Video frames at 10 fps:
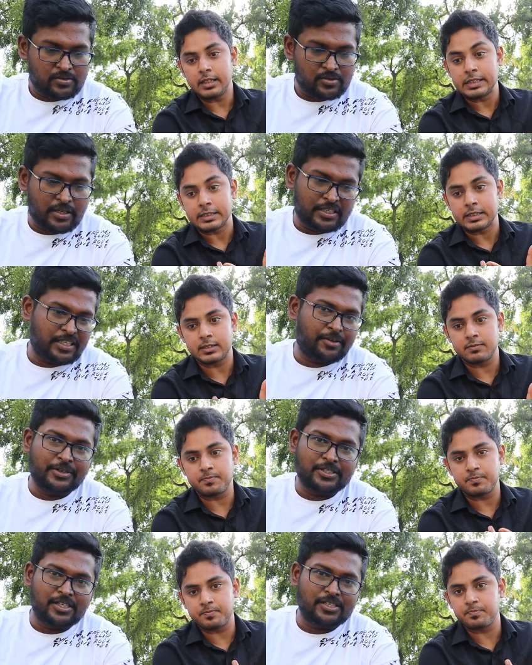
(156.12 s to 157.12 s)
Speaker 1: you can say the
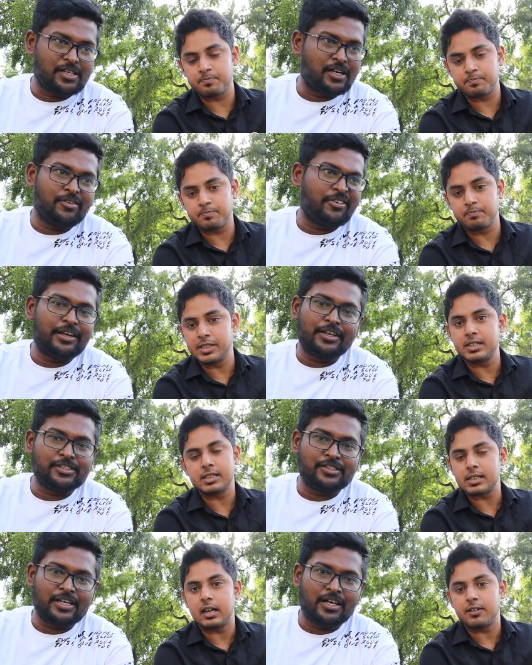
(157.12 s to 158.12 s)
business hub,
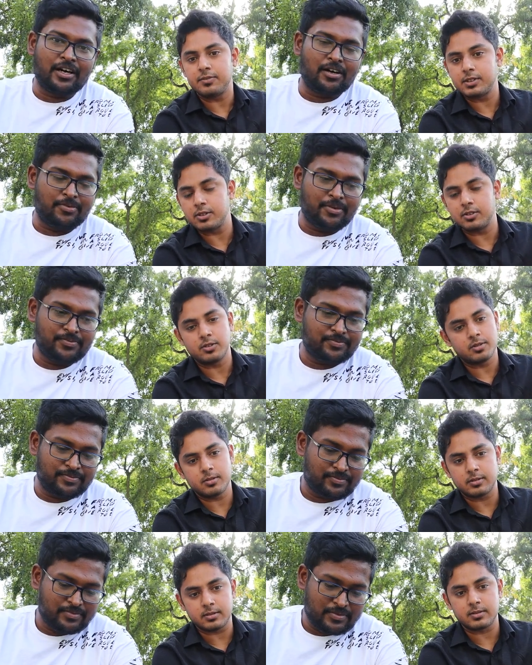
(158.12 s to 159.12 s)
Speaker 2: industrial hub. So
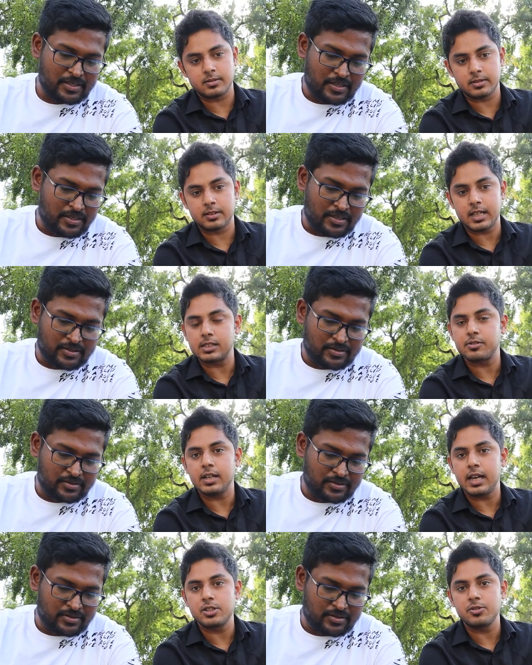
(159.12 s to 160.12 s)
that's
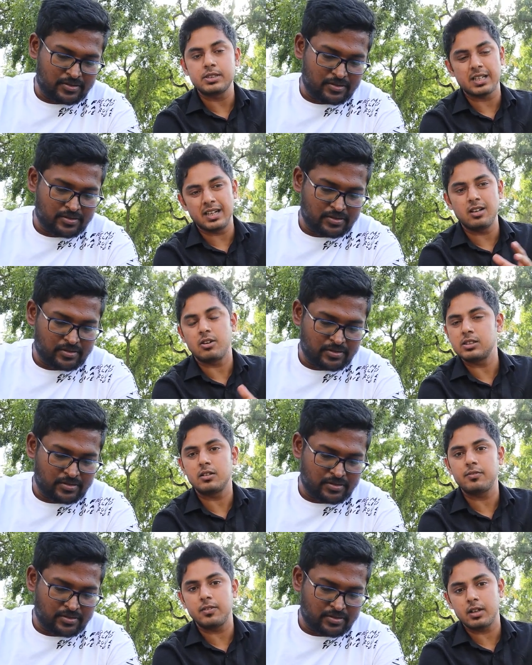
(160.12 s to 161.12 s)
why I choose here. Lots
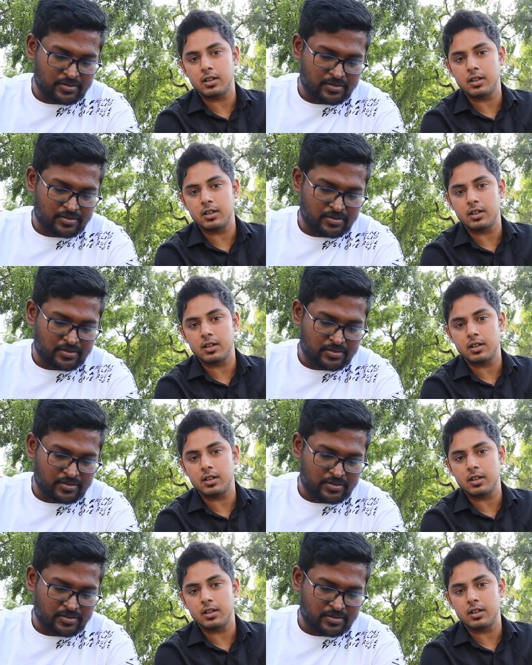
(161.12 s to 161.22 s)
of